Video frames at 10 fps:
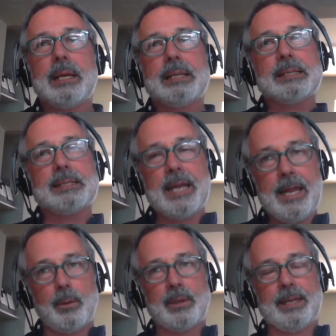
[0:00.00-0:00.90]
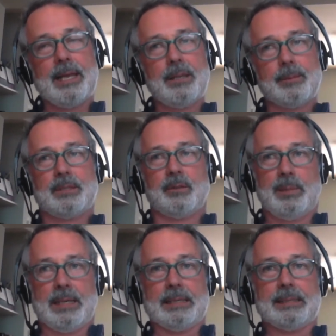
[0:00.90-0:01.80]
Staying with the element of
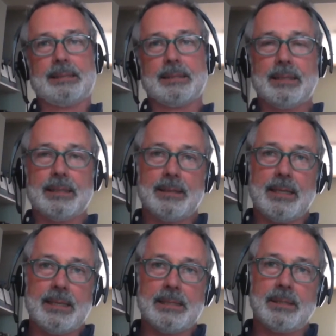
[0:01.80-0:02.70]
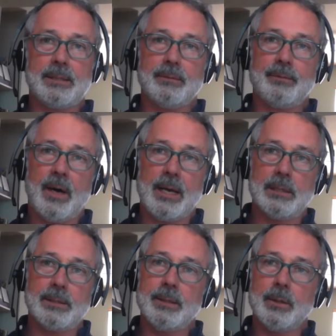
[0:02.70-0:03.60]
place in these
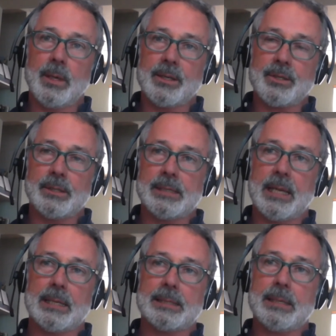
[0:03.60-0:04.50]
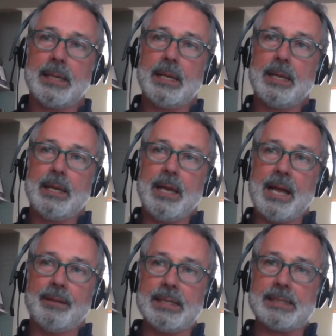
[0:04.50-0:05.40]
final two questions, Alice,
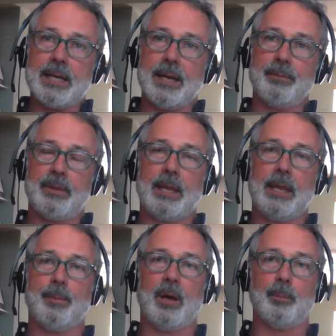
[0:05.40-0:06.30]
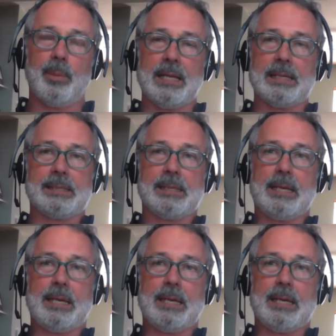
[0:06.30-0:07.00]
and this time thinking about place